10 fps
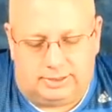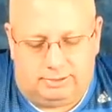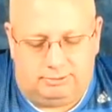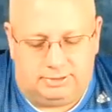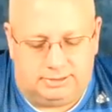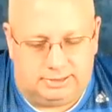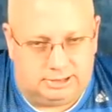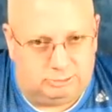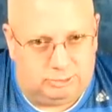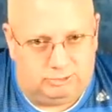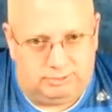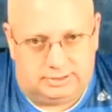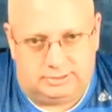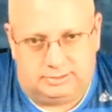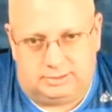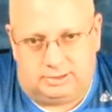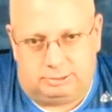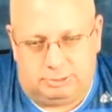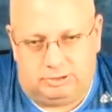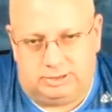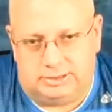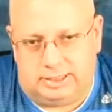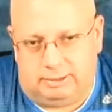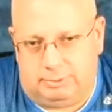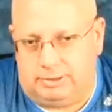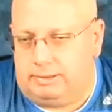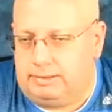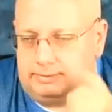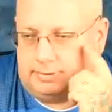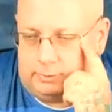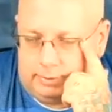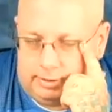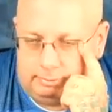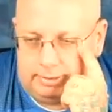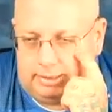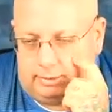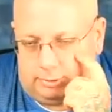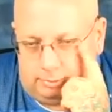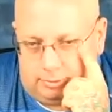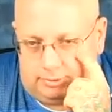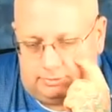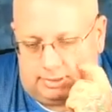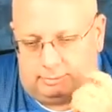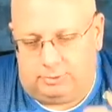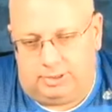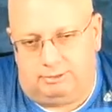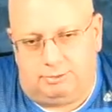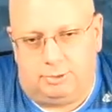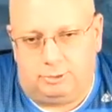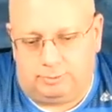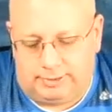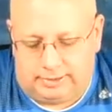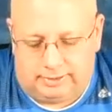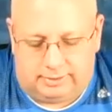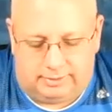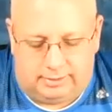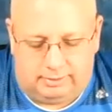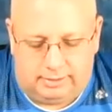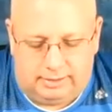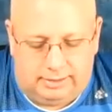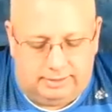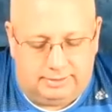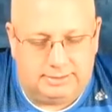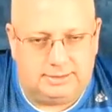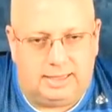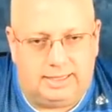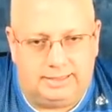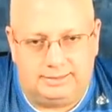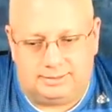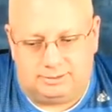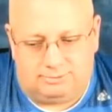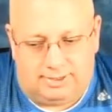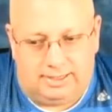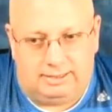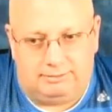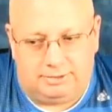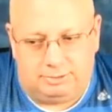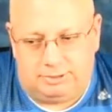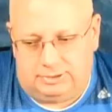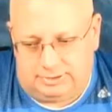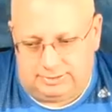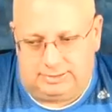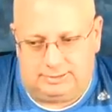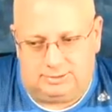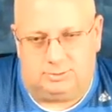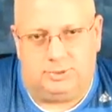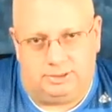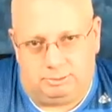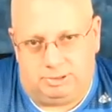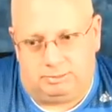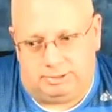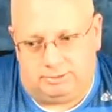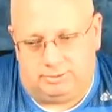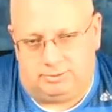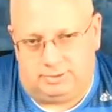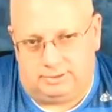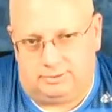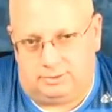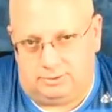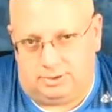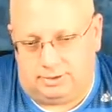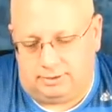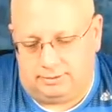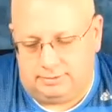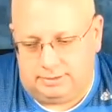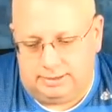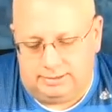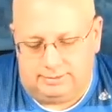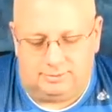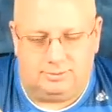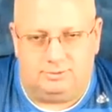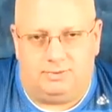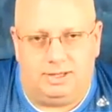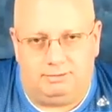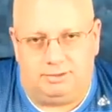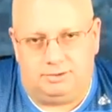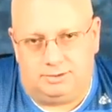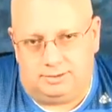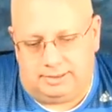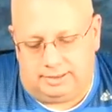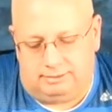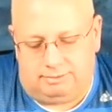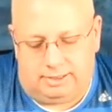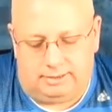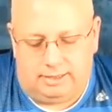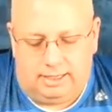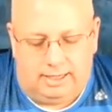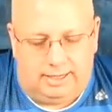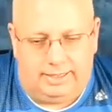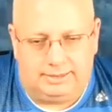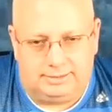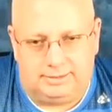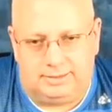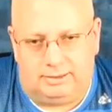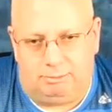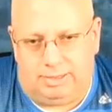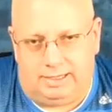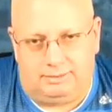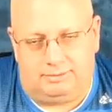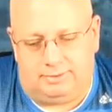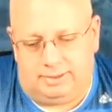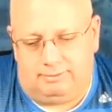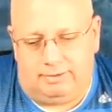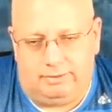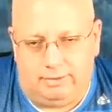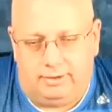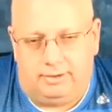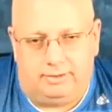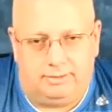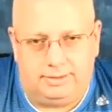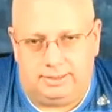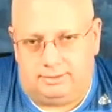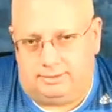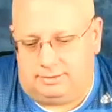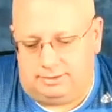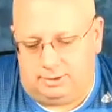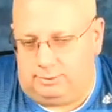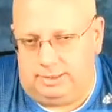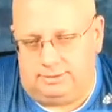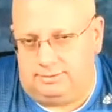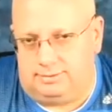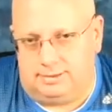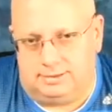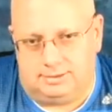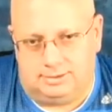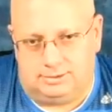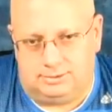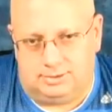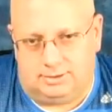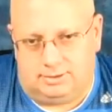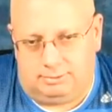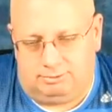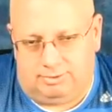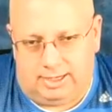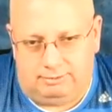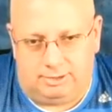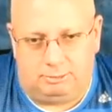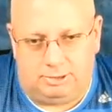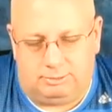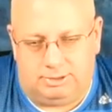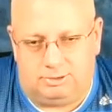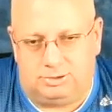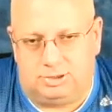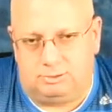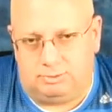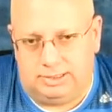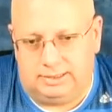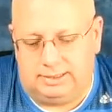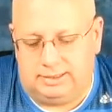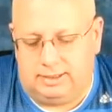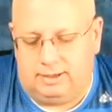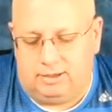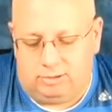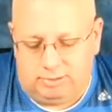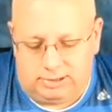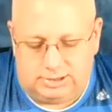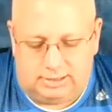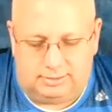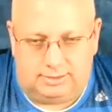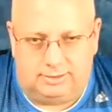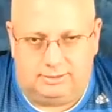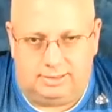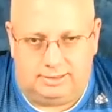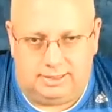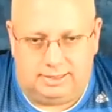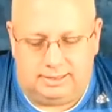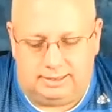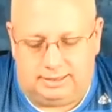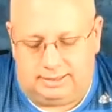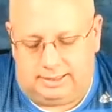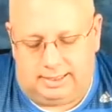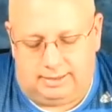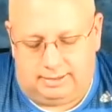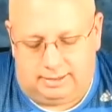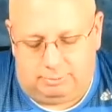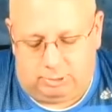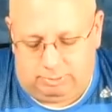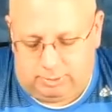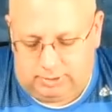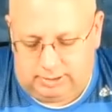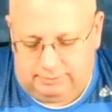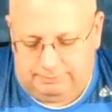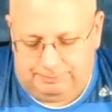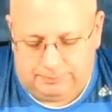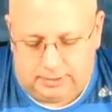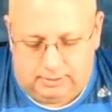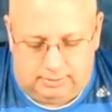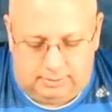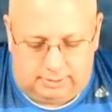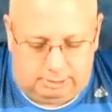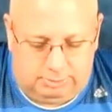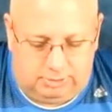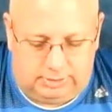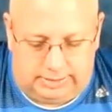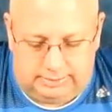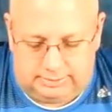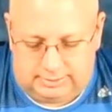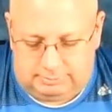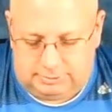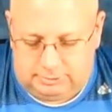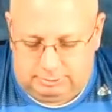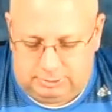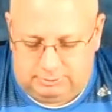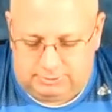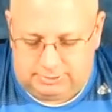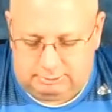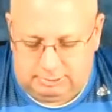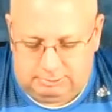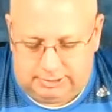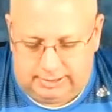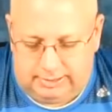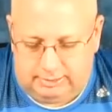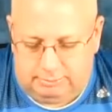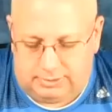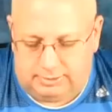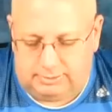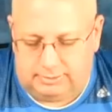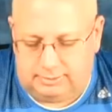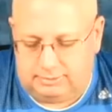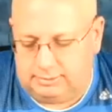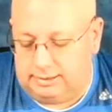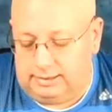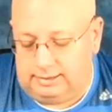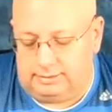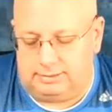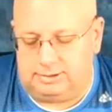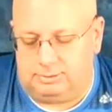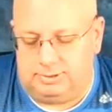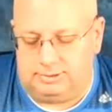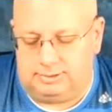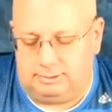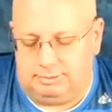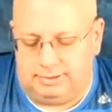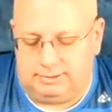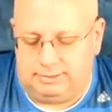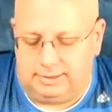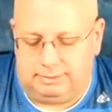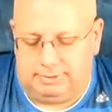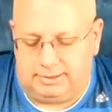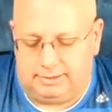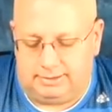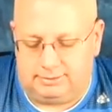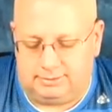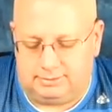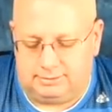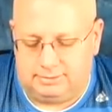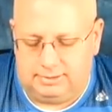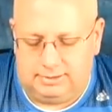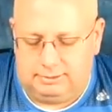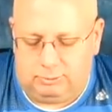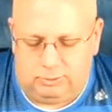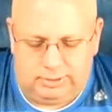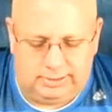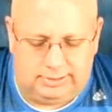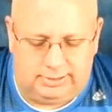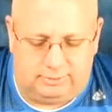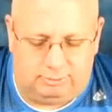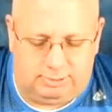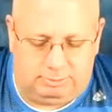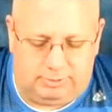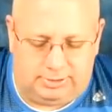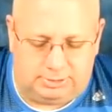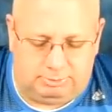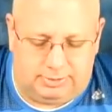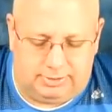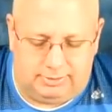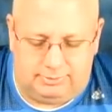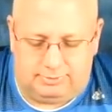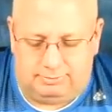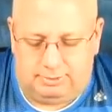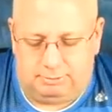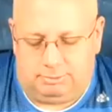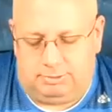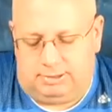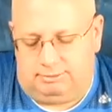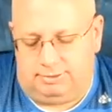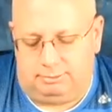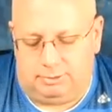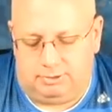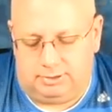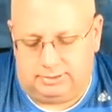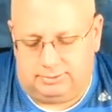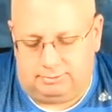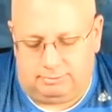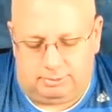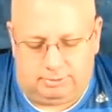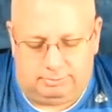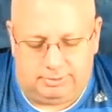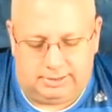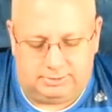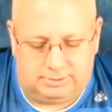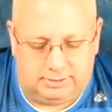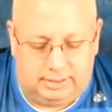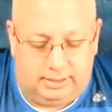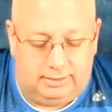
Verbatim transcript: However, this is perfect on a mirrorless camera. It's like, well, you may not on a mirrorless camera. You got focus peaking on there. This lens is 500, you know, this lens is 300 millimeters. You see this huge honker? This is 500 at f8. I could sit there and pack this thing around all day long, no weight consideration issues at all. I mean, 500 millimeters, you can really reach out there and yank it in. And the catadioptric bokeh on a mirror lens is absolutely beautiful. Some people hate it, but uh, it's exquisite. There have been like about a dozen, more than a dozen people actually buy this 500 millimeter f8 mirror lens offered by recommendation.